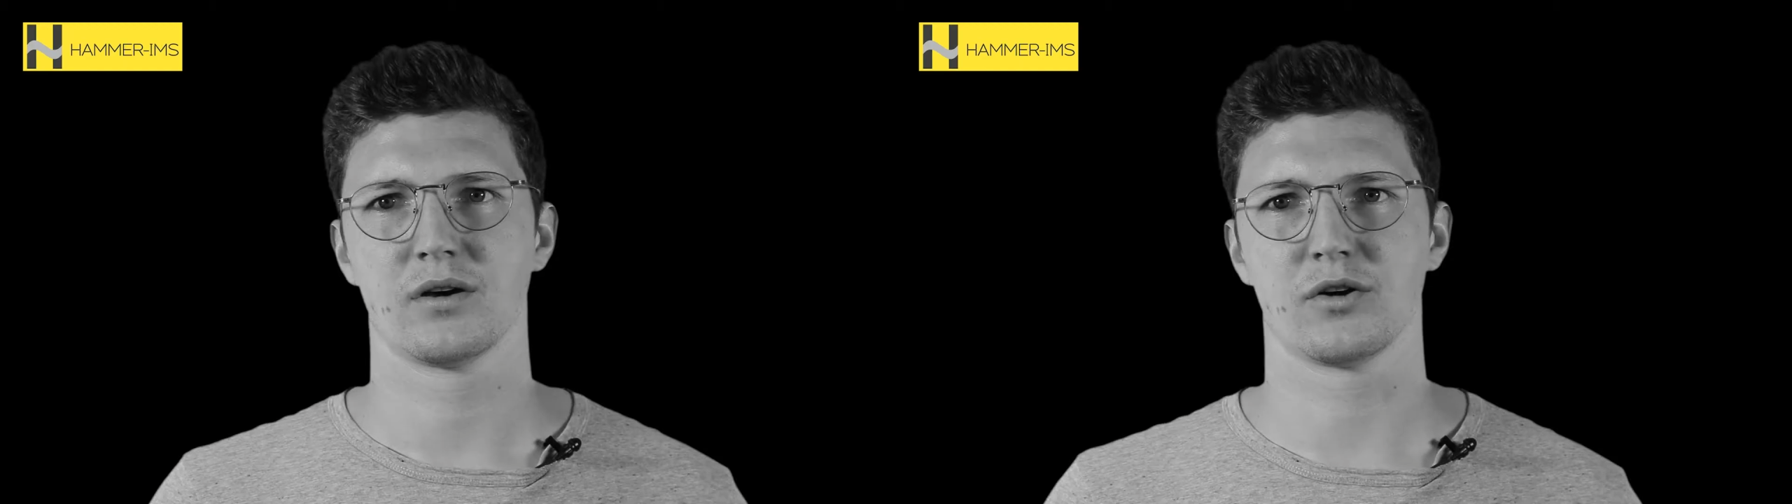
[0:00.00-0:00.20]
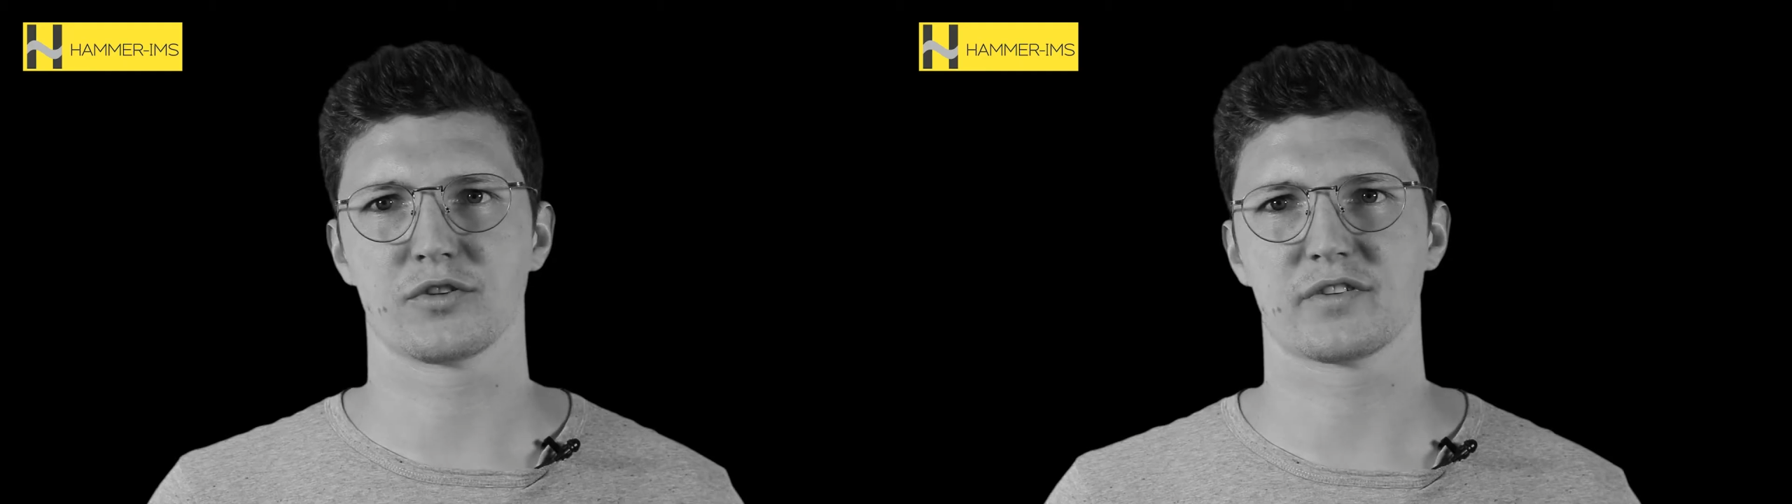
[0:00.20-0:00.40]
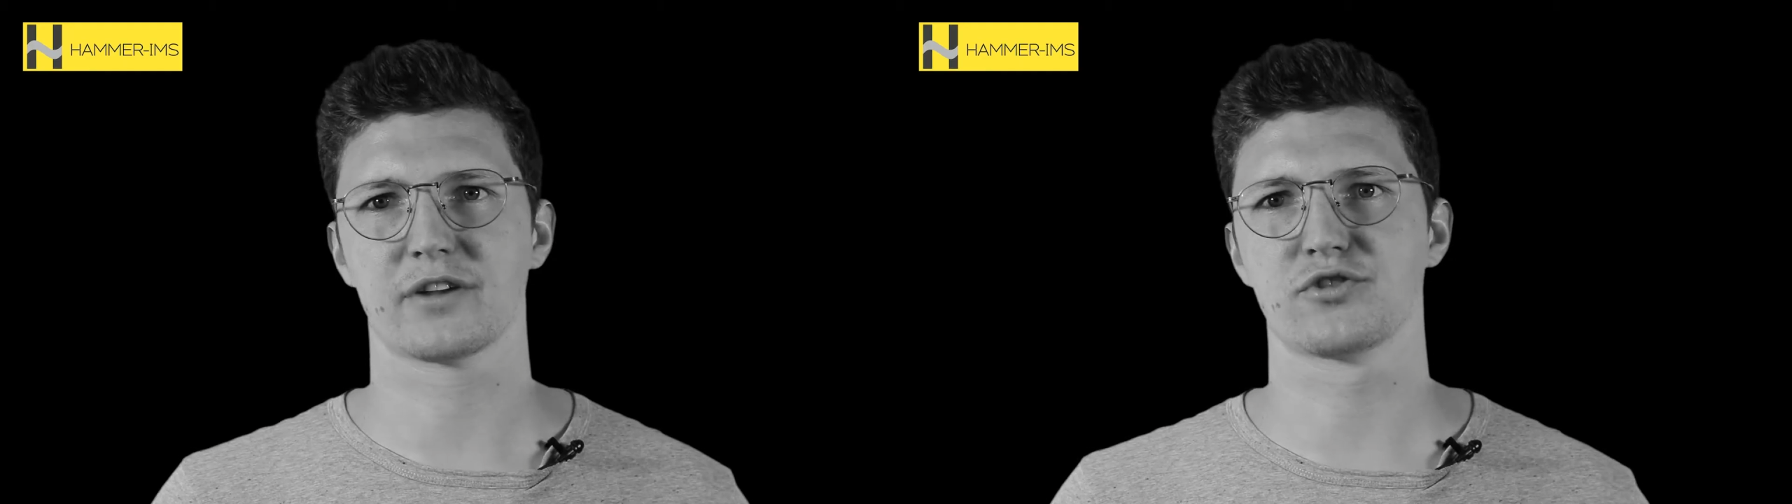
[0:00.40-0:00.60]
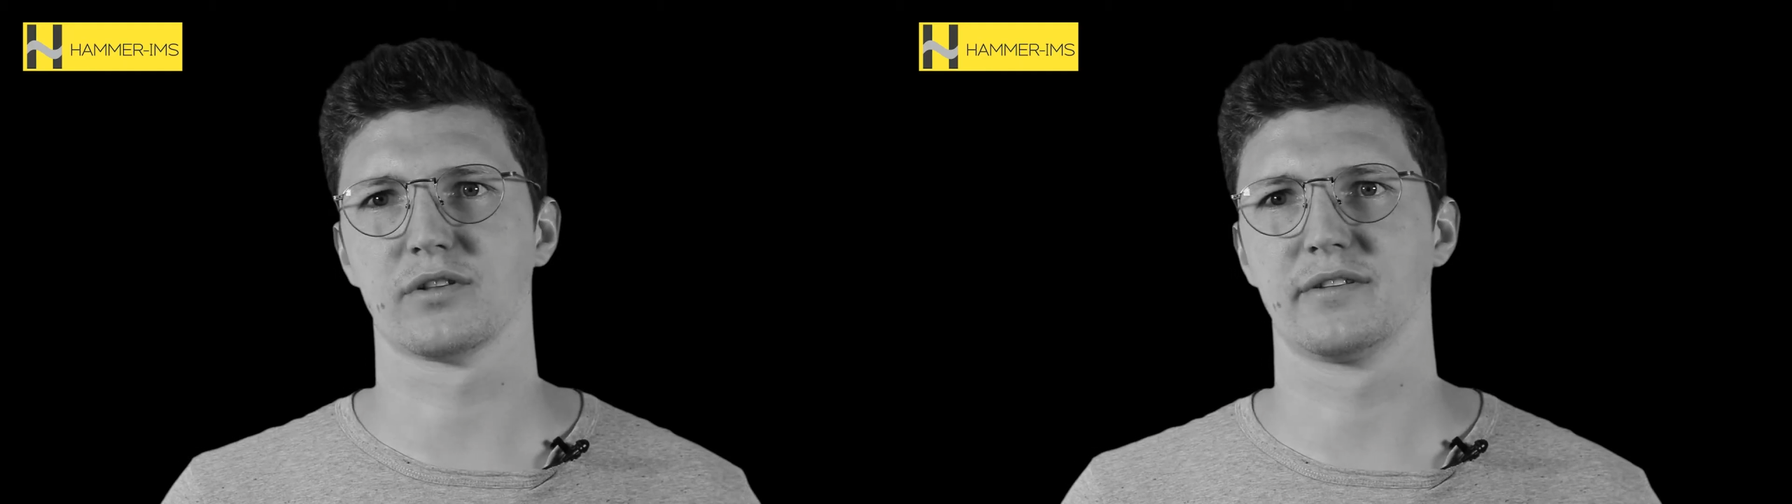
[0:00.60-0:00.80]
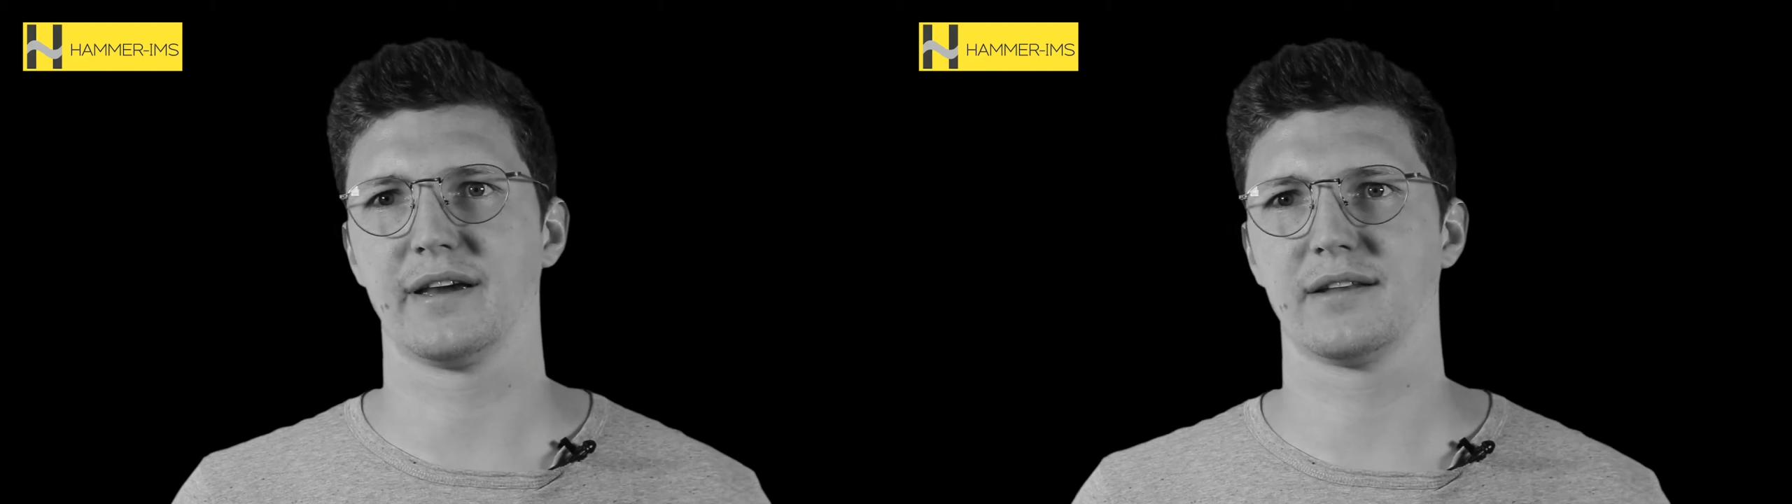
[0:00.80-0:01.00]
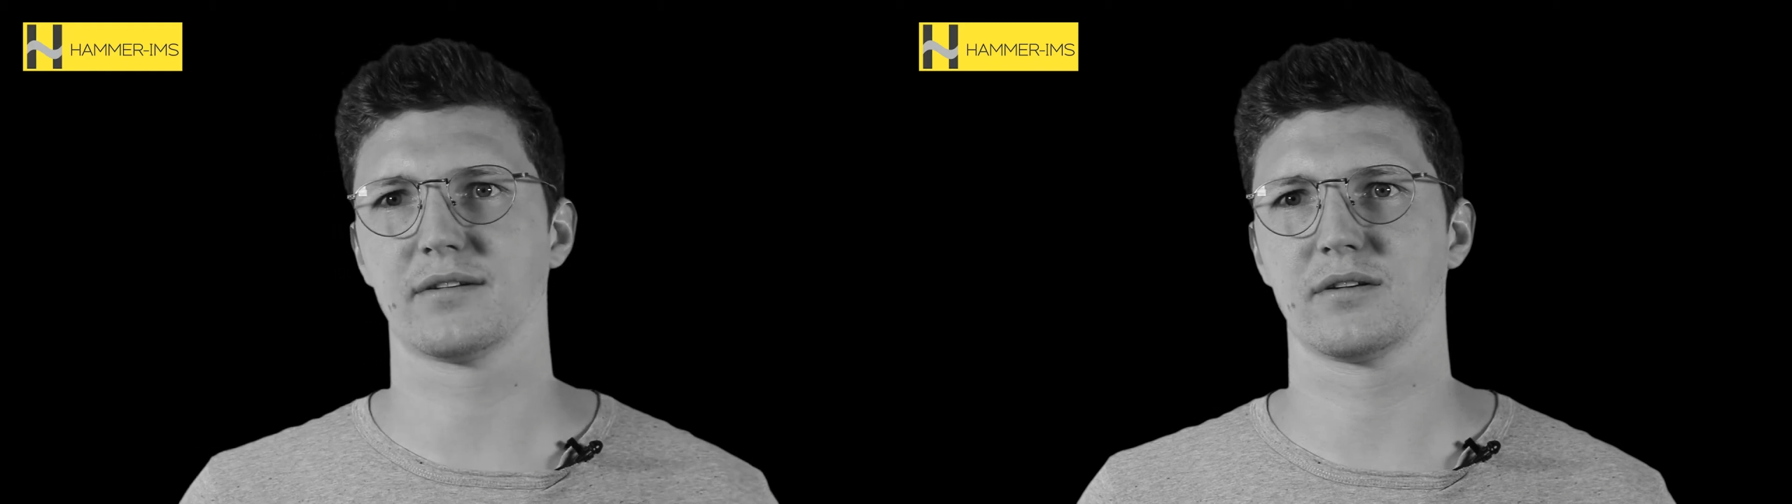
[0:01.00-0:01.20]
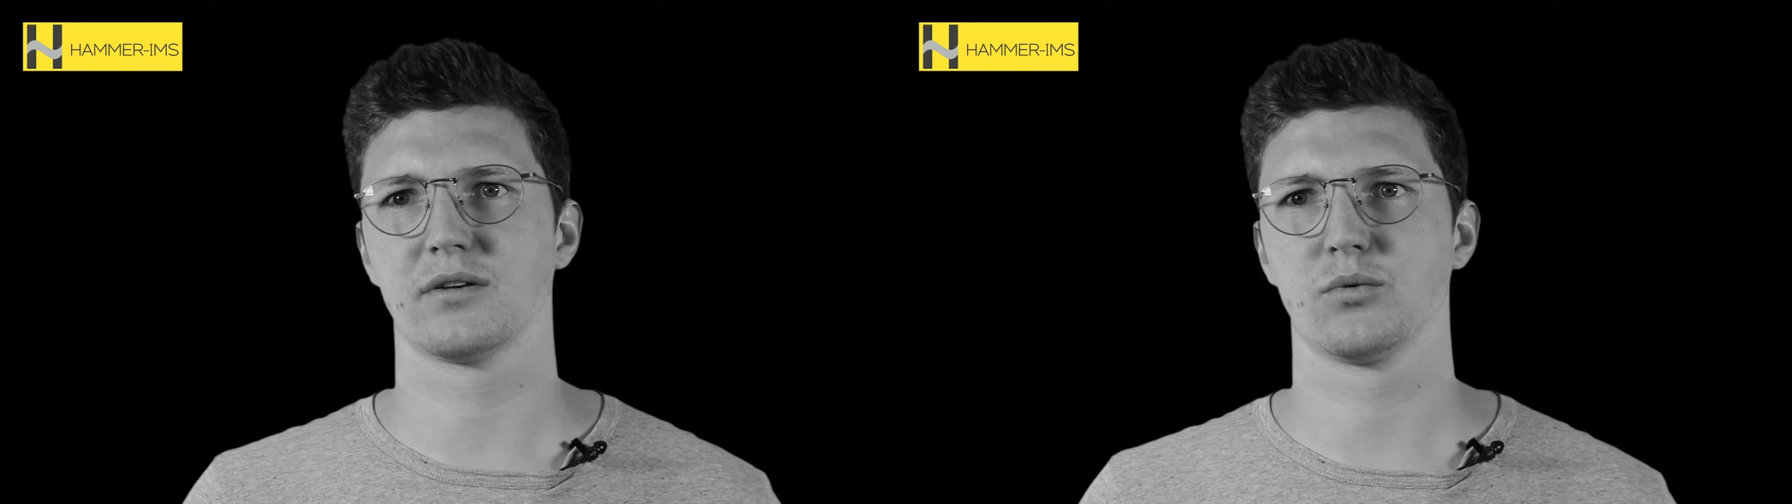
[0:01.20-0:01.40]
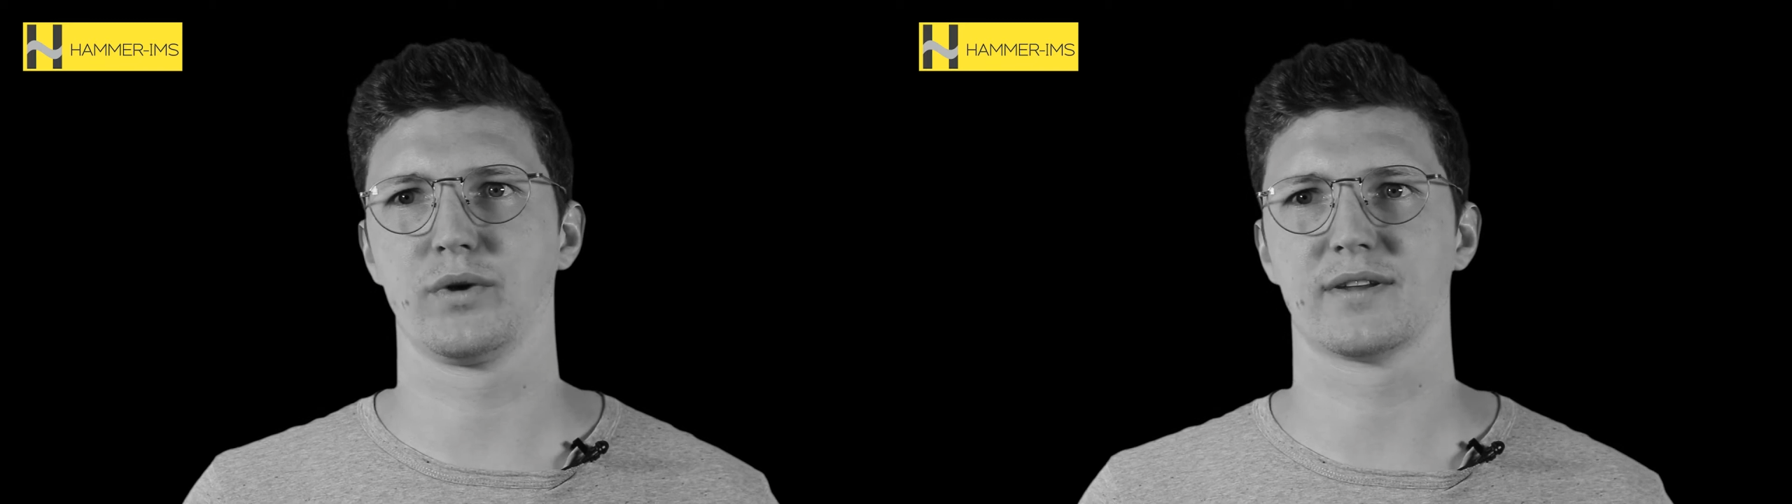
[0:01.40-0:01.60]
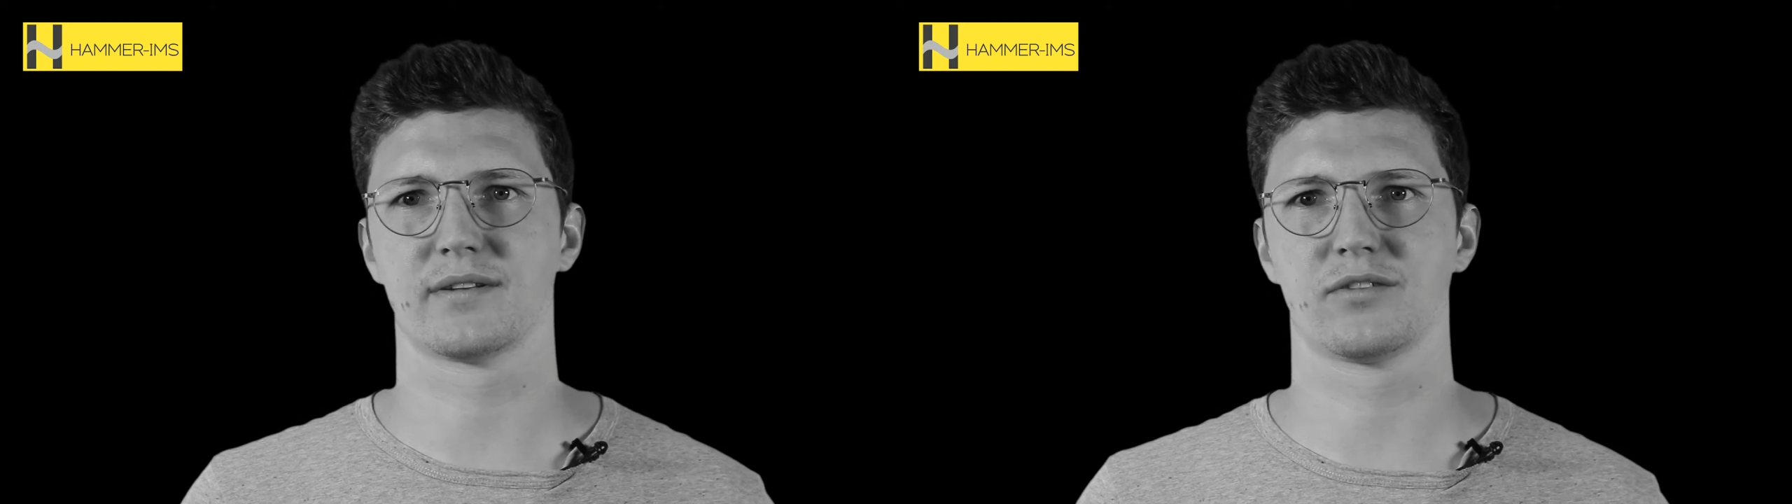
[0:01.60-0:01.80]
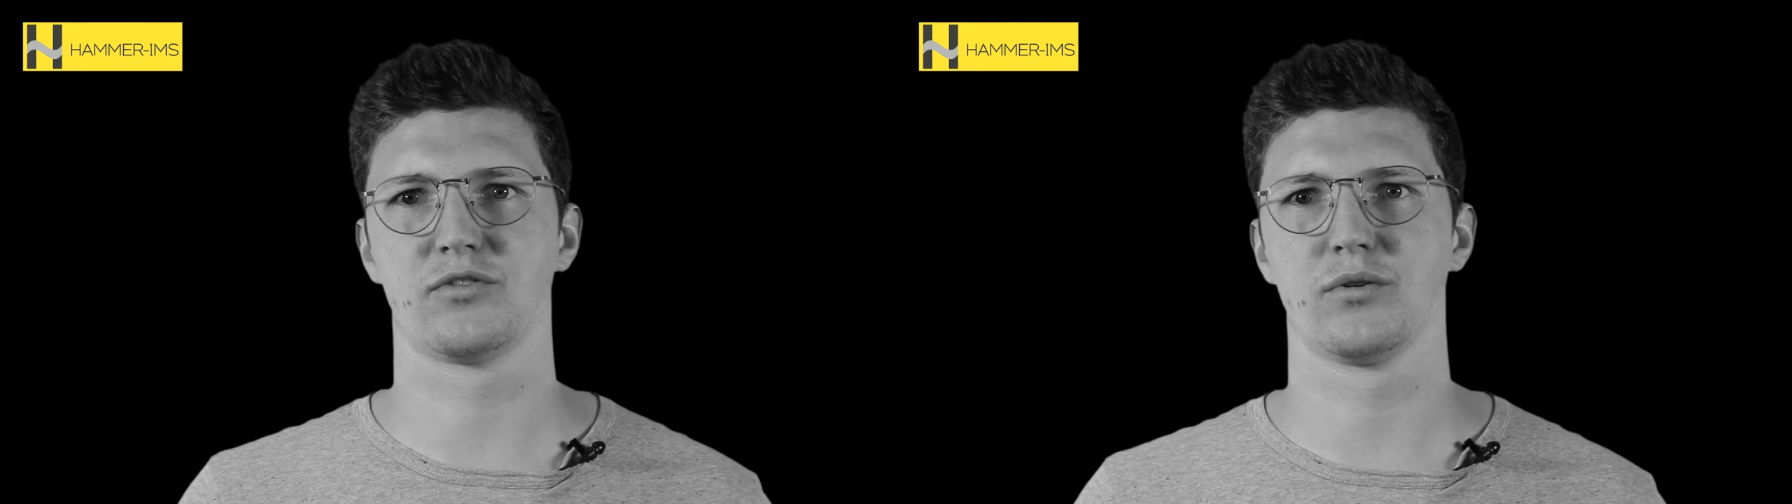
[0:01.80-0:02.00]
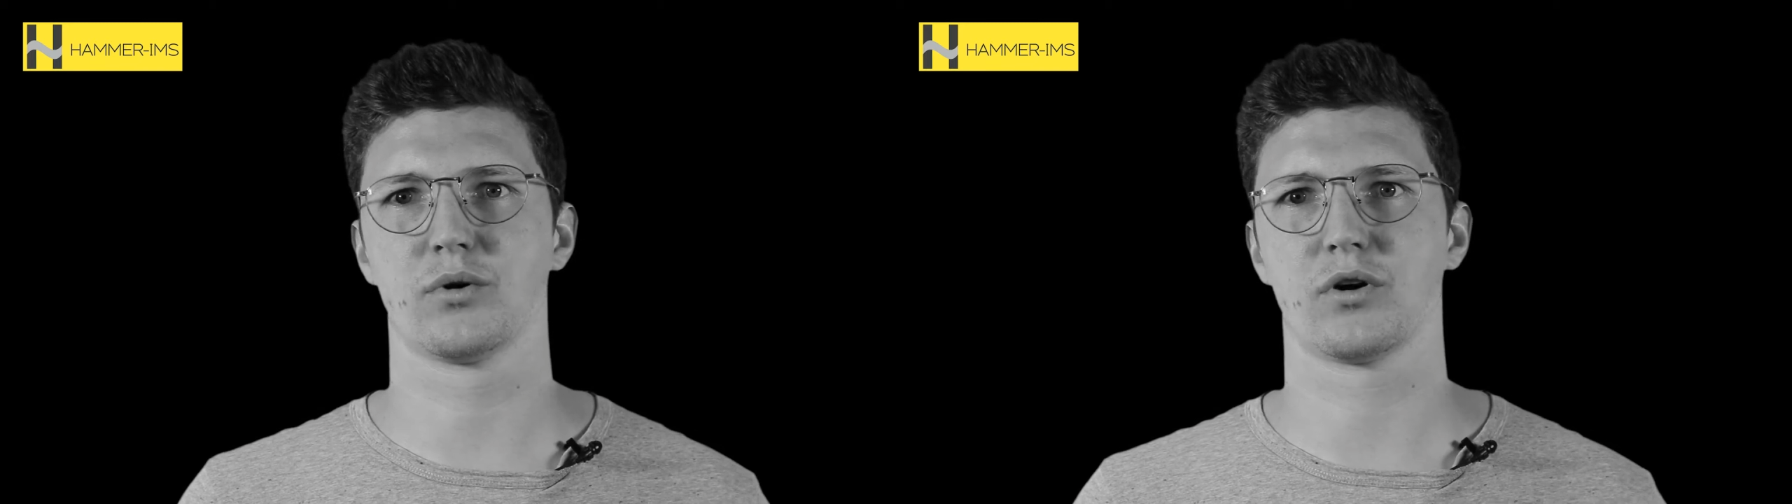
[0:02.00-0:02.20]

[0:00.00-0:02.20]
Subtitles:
On the scheduled date, we assist you